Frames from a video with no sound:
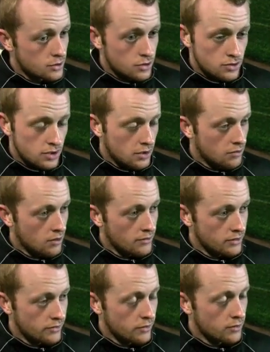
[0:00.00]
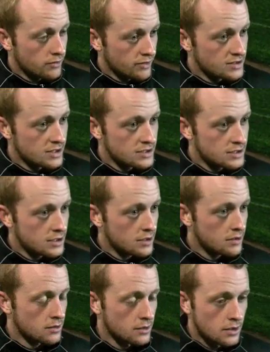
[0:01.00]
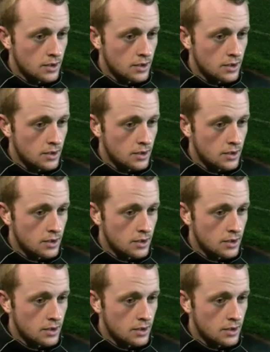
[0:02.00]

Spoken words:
2 centre halves I thought were fantastic.